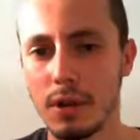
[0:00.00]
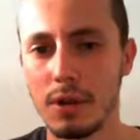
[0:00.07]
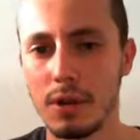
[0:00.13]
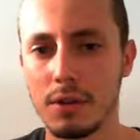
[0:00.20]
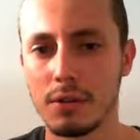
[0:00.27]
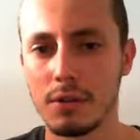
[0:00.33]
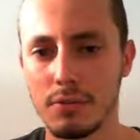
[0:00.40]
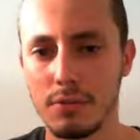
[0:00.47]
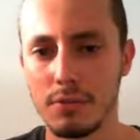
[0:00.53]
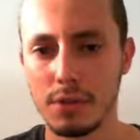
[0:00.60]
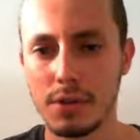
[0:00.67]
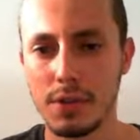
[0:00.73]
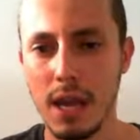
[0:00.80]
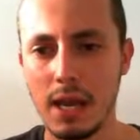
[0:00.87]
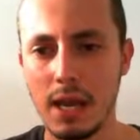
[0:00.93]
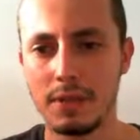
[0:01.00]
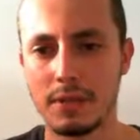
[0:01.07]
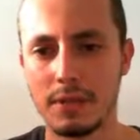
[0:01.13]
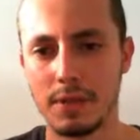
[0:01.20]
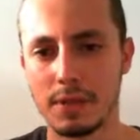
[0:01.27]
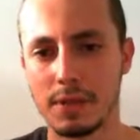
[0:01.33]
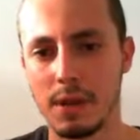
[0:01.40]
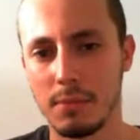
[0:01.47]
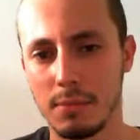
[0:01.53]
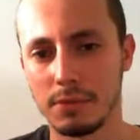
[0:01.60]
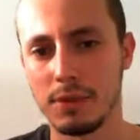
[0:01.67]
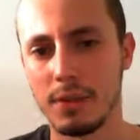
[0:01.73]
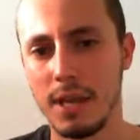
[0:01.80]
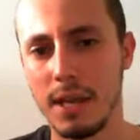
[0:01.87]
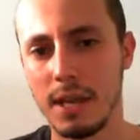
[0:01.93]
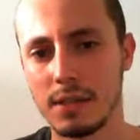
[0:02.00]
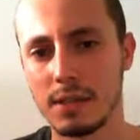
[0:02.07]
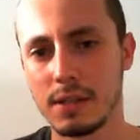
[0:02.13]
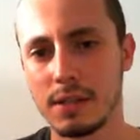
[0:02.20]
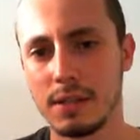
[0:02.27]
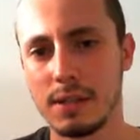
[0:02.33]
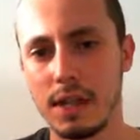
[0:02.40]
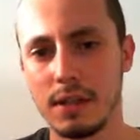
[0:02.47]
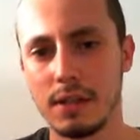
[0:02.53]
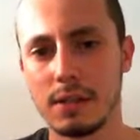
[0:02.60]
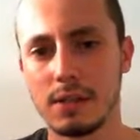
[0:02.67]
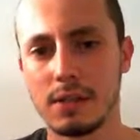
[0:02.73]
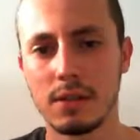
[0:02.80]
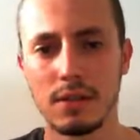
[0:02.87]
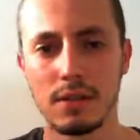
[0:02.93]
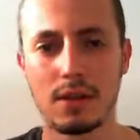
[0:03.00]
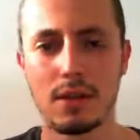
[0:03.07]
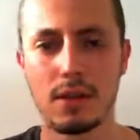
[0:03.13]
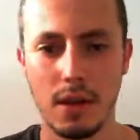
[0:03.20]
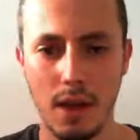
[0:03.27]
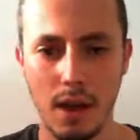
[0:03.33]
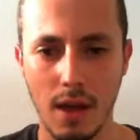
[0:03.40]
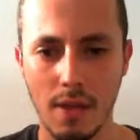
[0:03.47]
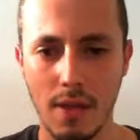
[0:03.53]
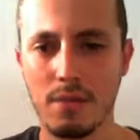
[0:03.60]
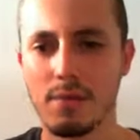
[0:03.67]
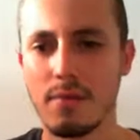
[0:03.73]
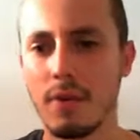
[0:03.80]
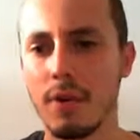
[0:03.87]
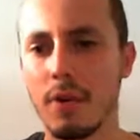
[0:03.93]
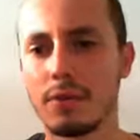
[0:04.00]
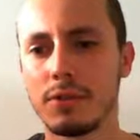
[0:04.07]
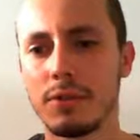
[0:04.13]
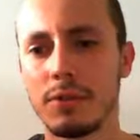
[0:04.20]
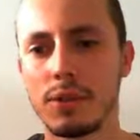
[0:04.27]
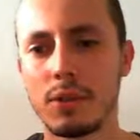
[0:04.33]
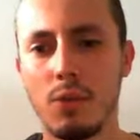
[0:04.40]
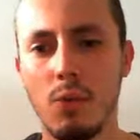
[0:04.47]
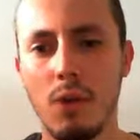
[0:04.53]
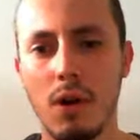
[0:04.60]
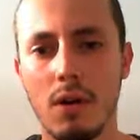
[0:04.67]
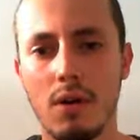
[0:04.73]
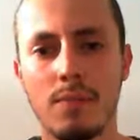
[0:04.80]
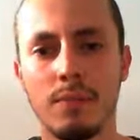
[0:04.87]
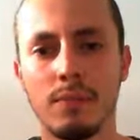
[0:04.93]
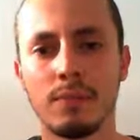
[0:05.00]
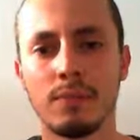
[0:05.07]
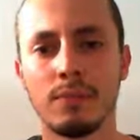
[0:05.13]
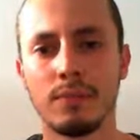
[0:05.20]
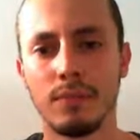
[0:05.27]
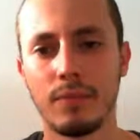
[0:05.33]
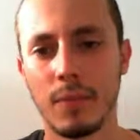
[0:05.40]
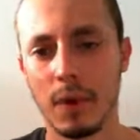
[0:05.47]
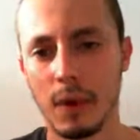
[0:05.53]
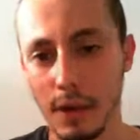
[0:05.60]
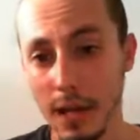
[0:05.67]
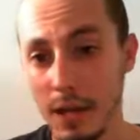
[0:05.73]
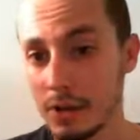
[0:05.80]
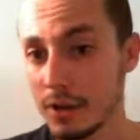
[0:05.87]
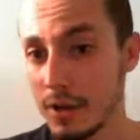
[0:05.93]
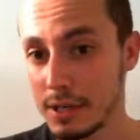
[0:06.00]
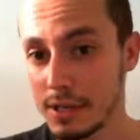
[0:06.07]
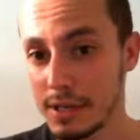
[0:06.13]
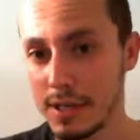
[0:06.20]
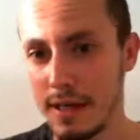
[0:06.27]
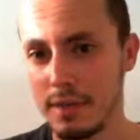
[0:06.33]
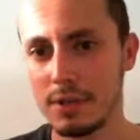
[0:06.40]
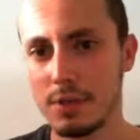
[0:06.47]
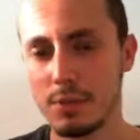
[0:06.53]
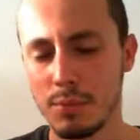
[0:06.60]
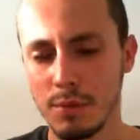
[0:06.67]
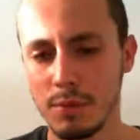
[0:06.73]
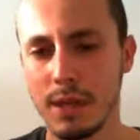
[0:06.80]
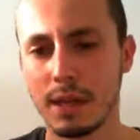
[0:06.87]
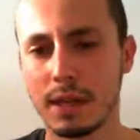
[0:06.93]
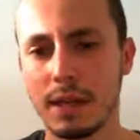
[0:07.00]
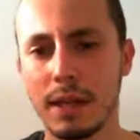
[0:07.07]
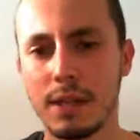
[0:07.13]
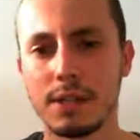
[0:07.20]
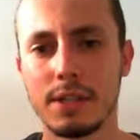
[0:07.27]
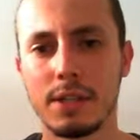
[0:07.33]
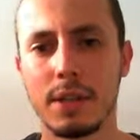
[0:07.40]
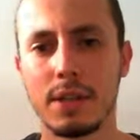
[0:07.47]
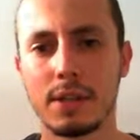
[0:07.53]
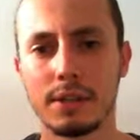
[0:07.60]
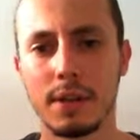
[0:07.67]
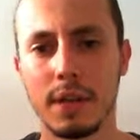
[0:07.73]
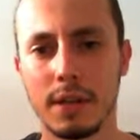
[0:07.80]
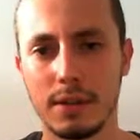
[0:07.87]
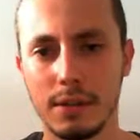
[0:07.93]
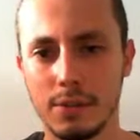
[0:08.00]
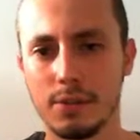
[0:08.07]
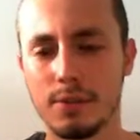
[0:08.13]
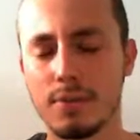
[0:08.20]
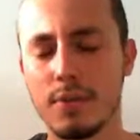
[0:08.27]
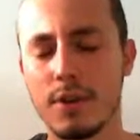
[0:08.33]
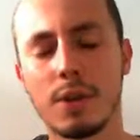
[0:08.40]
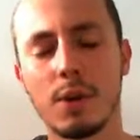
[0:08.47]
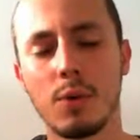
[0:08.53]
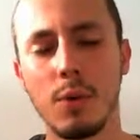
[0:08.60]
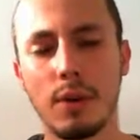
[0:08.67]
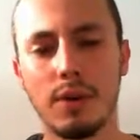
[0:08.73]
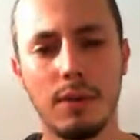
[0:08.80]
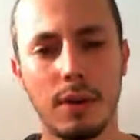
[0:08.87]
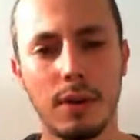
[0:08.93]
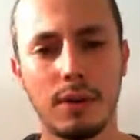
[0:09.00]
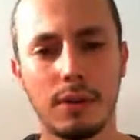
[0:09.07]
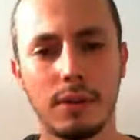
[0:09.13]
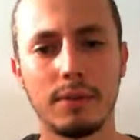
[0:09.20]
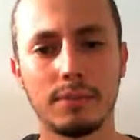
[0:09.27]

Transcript: So rook c8, for example, takes, another rook goes to c1, king to h7 to protect h6 and to free the queen finally.